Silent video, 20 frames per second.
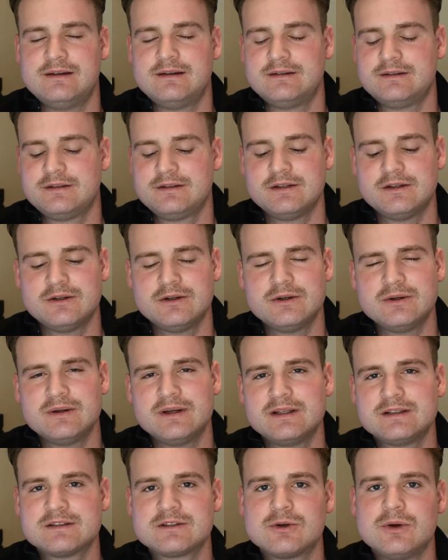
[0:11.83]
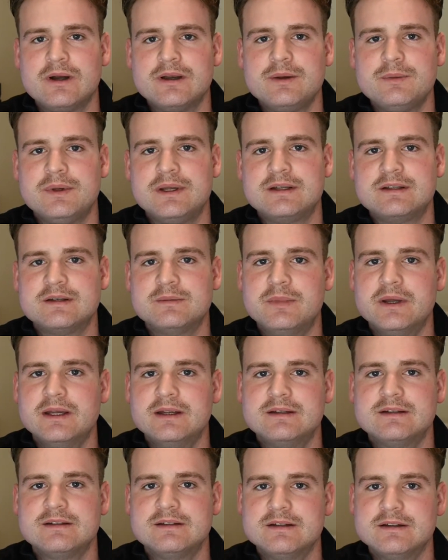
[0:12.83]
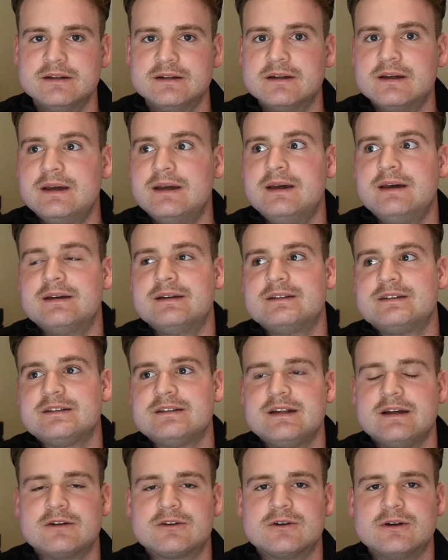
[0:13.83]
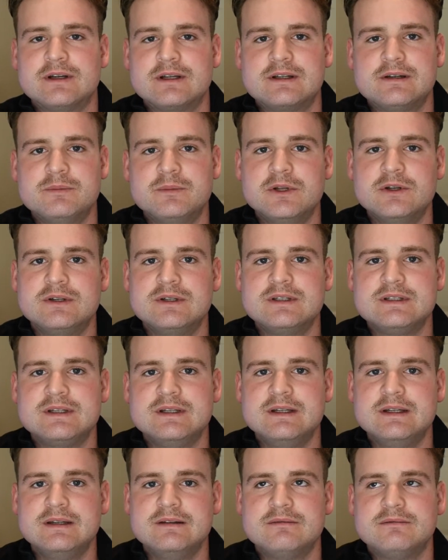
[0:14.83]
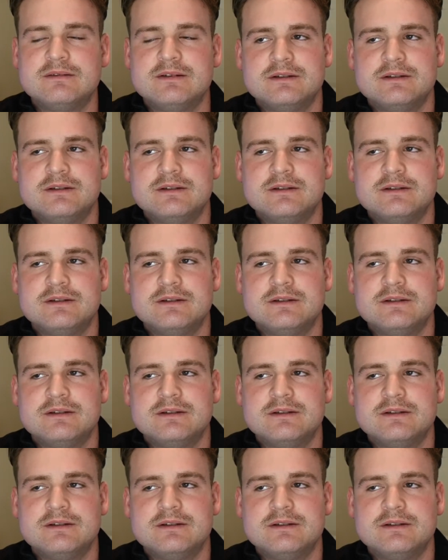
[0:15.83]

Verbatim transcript: So it's quite a big debate in the steroid community